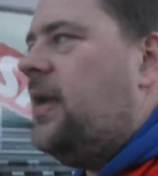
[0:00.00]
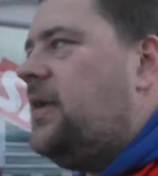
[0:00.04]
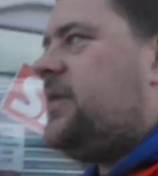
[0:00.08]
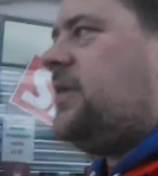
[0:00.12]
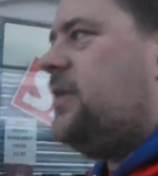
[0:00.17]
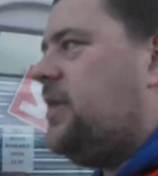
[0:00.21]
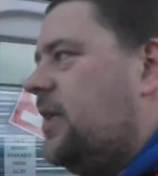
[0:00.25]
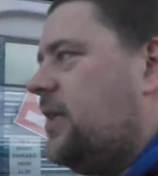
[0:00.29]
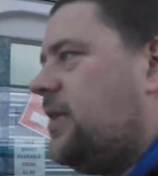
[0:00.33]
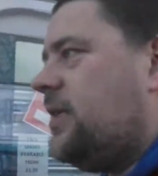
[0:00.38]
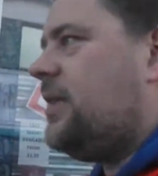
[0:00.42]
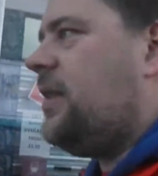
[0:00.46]
It's
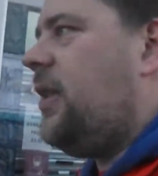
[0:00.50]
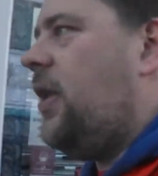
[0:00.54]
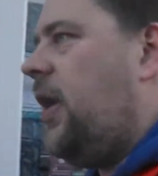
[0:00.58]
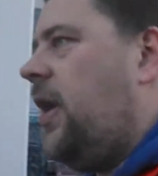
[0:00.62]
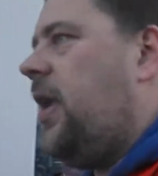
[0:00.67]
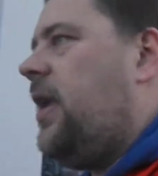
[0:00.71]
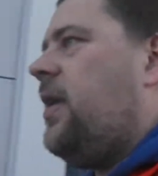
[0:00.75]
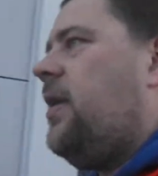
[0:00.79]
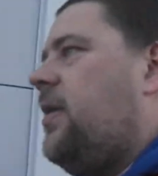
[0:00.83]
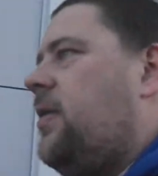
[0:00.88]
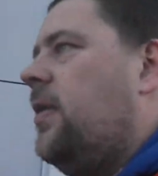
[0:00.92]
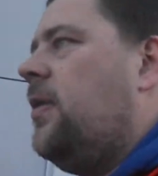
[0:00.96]
just
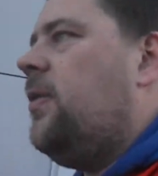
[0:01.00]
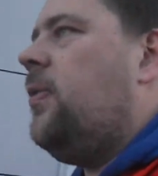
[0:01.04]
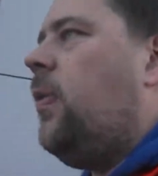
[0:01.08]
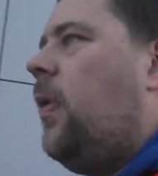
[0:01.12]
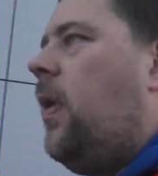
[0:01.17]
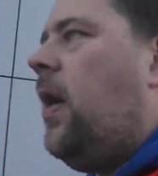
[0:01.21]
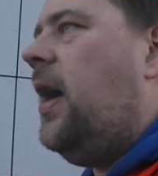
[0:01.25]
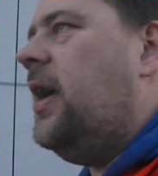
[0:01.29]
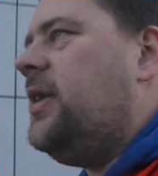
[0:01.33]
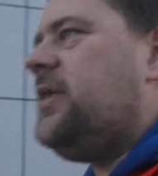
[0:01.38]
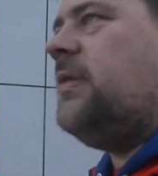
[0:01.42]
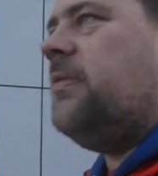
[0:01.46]
like,
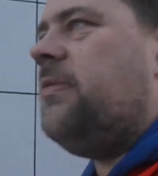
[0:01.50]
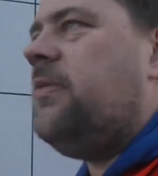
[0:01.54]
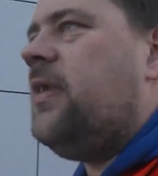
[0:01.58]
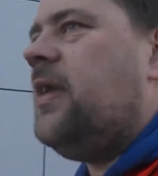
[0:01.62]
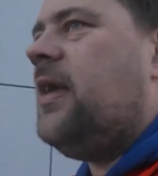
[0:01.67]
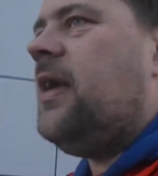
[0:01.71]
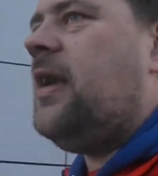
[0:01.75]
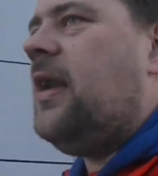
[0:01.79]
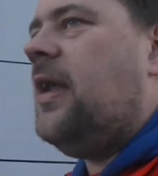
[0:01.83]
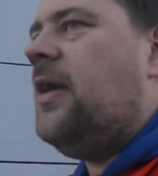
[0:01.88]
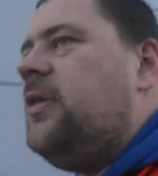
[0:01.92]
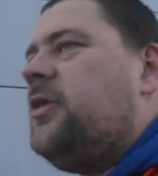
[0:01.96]
why is
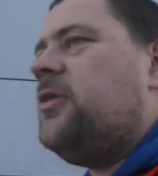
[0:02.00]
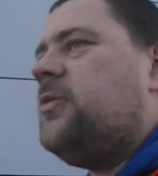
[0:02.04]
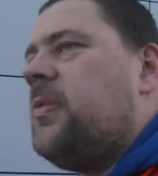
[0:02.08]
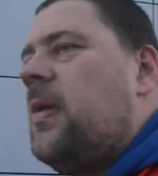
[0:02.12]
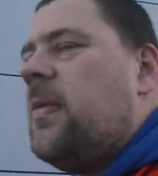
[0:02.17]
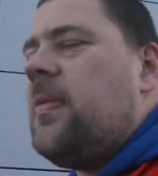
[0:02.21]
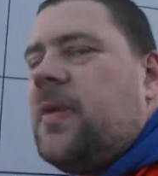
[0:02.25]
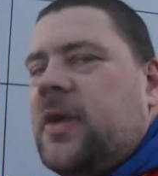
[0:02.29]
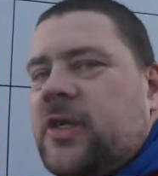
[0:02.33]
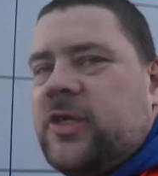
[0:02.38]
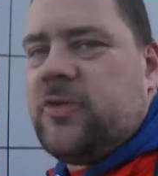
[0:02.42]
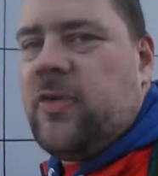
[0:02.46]
everything closed,
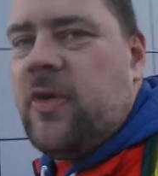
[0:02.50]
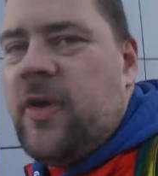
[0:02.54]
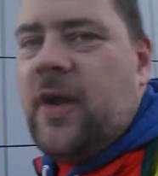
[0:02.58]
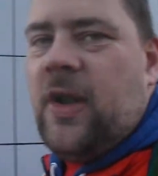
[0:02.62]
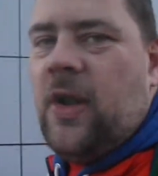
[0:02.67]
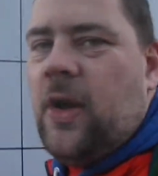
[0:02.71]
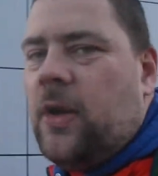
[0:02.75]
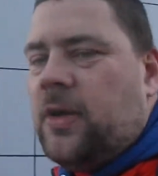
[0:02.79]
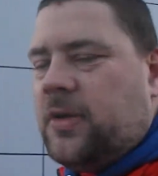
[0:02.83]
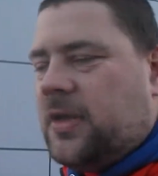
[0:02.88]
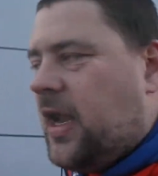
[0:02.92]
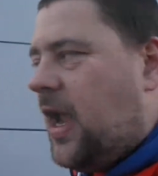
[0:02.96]
mate? Because we're in
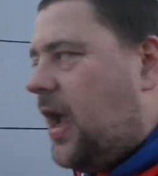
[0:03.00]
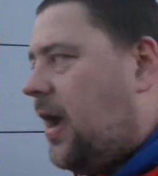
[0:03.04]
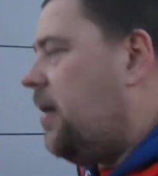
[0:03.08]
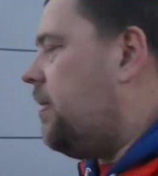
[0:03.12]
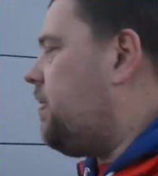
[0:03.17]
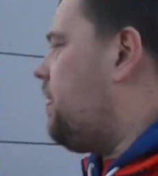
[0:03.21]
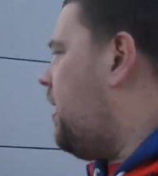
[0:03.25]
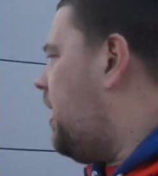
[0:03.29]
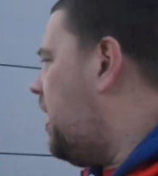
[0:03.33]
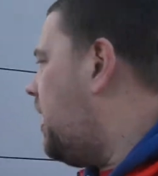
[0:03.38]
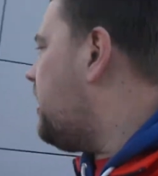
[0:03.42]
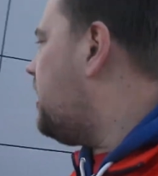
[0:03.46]

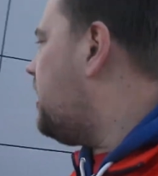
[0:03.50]
lockdown, mate.